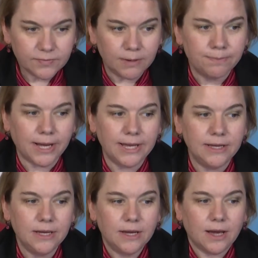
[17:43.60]
But
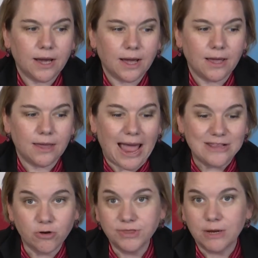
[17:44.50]
I
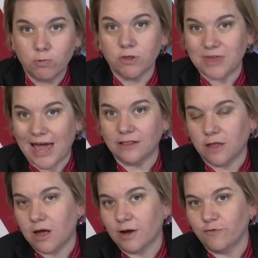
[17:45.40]
don't think we're that
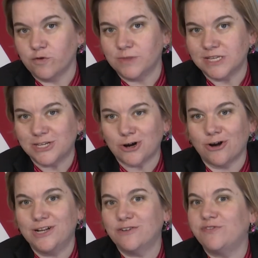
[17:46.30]
long from this
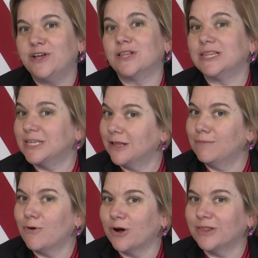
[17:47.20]
starting to feel a little
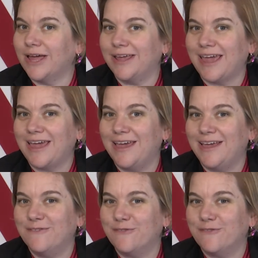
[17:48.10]
more like a